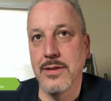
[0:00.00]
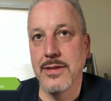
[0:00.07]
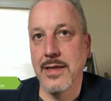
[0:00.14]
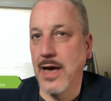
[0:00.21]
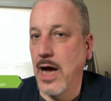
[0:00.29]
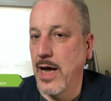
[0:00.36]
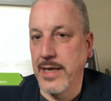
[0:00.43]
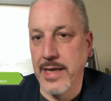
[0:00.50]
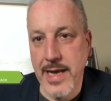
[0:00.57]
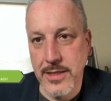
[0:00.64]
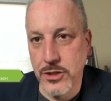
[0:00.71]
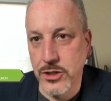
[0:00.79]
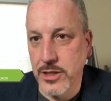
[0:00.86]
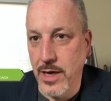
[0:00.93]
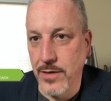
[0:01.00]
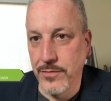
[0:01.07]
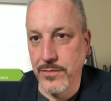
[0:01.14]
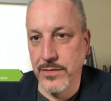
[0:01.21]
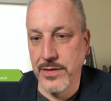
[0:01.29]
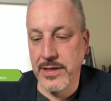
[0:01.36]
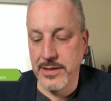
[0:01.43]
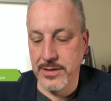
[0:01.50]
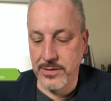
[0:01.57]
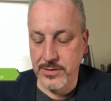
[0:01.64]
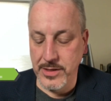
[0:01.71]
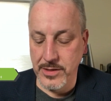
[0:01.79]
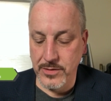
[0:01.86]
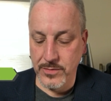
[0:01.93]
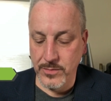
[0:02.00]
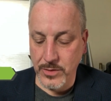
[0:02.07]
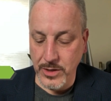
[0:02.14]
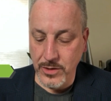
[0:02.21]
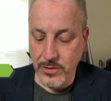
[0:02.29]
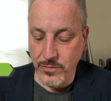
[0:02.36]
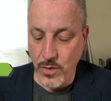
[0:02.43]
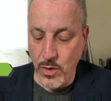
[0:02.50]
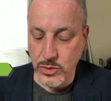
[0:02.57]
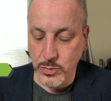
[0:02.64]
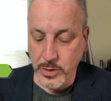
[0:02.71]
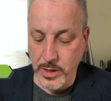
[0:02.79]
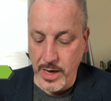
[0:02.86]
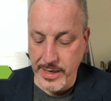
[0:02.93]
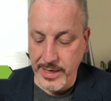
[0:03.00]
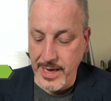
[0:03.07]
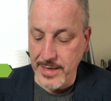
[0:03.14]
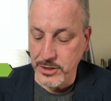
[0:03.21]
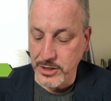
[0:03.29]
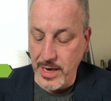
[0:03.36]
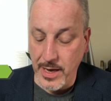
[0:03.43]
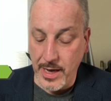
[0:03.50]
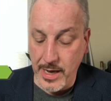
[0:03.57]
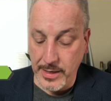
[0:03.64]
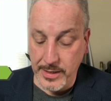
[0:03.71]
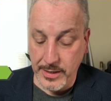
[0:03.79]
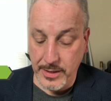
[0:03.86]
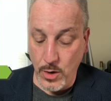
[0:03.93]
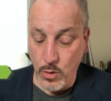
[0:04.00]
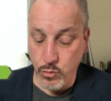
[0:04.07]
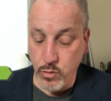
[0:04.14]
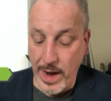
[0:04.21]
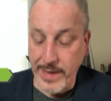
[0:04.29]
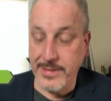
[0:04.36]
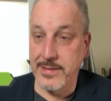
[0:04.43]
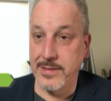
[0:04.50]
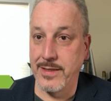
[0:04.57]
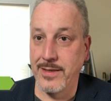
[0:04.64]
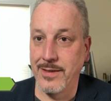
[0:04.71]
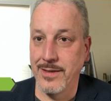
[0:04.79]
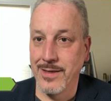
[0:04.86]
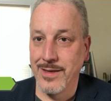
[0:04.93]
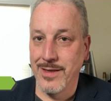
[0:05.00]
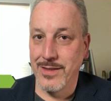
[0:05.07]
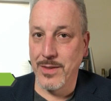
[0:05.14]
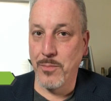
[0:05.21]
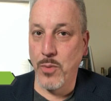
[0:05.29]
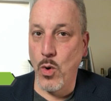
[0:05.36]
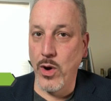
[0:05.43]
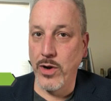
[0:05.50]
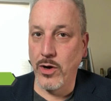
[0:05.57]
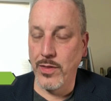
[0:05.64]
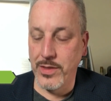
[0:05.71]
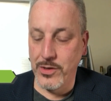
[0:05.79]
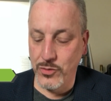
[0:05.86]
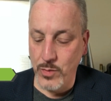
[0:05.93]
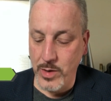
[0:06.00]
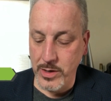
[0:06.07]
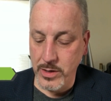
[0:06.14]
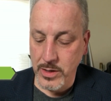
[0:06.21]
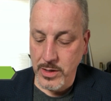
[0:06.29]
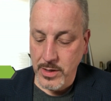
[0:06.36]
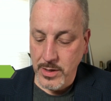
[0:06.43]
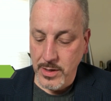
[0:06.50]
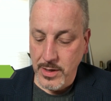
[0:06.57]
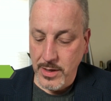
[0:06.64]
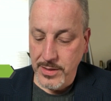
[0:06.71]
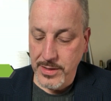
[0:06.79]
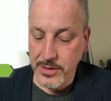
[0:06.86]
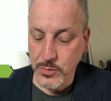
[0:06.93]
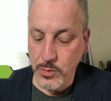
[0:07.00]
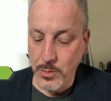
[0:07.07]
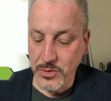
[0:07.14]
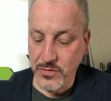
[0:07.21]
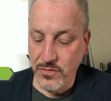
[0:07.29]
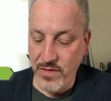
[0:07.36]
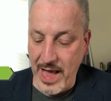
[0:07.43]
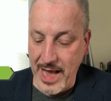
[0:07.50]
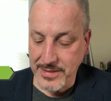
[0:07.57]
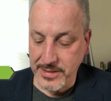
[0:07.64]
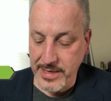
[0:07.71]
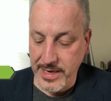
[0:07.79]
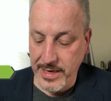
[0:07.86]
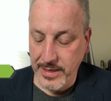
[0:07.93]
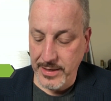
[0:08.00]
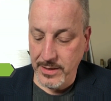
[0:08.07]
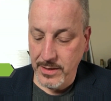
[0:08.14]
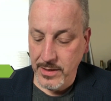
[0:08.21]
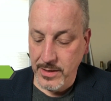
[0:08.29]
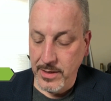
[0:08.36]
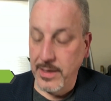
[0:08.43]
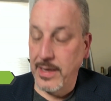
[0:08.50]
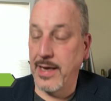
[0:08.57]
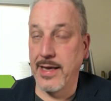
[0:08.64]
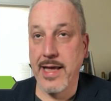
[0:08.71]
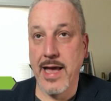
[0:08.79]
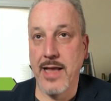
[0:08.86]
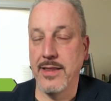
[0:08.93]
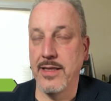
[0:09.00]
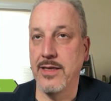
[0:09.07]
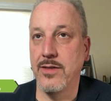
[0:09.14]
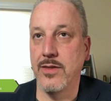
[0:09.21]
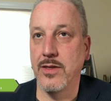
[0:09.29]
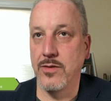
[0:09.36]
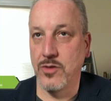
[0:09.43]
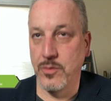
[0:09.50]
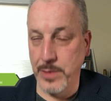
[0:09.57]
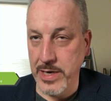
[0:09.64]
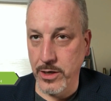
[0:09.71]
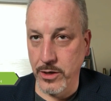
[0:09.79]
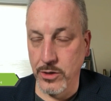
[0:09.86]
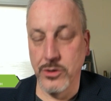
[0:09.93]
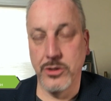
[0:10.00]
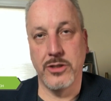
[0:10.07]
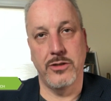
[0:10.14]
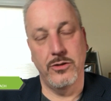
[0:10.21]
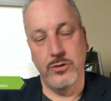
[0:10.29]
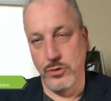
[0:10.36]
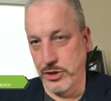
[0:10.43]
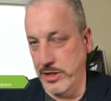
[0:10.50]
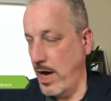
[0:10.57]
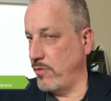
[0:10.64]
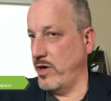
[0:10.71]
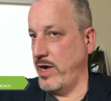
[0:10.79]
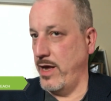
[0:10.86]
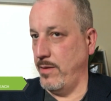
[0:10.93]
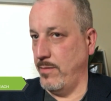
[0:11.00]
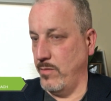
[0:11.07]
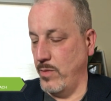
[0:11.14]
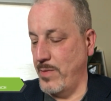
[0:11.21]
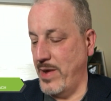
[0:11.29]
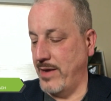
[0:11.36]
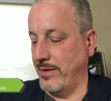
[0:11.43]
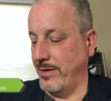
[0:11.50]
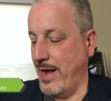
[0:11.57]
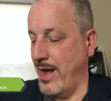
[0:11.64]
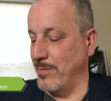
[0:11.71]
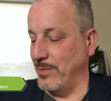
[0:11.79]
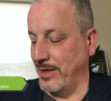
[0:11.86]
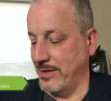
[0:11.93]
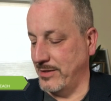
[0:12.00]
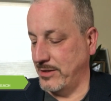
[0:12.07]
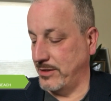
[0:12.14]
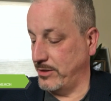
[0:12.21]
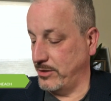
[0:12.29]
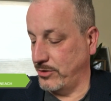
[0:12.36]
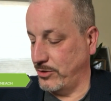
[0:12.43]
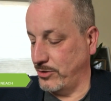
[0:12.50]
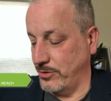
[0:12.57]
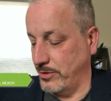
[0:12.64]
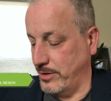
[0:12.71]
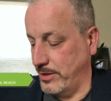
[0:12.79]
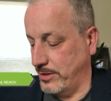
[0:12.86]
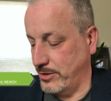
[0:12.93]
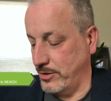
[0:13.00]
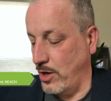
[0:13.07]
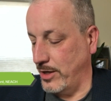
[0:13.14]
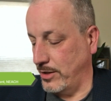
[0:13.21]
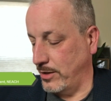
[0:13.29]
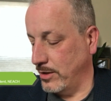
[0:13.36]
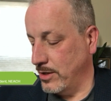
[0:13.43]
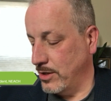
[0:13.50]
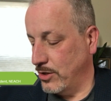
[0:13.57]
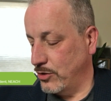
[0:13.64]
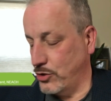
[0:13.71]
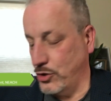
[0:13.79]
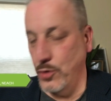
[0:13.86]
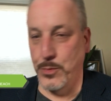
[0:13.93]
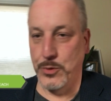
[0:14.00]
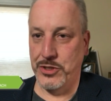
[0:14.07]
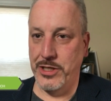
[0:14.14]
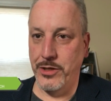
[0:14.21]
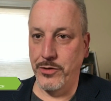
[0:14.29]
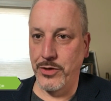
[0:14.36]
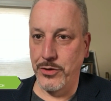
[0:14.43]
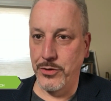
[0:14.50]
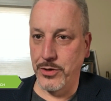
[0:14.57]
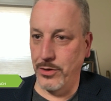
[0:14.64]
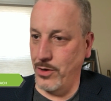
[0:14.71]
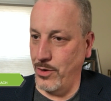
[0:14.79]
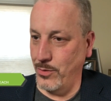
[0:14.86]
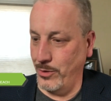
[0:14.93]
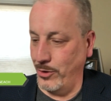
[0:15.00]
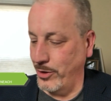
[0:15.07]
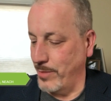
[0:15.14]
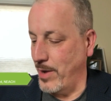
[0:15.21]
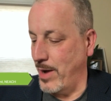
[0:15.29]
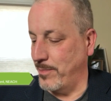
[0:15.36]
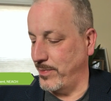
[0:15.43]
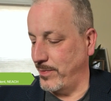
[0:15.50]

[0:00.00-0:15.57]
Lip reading: Cutting edge stuff. These folks were cutting edge, and I'm going to go right to the point on this one. This one was fascinating. And again, the speakers, who shall remain nameless, it's not a super secret. You can go look them up.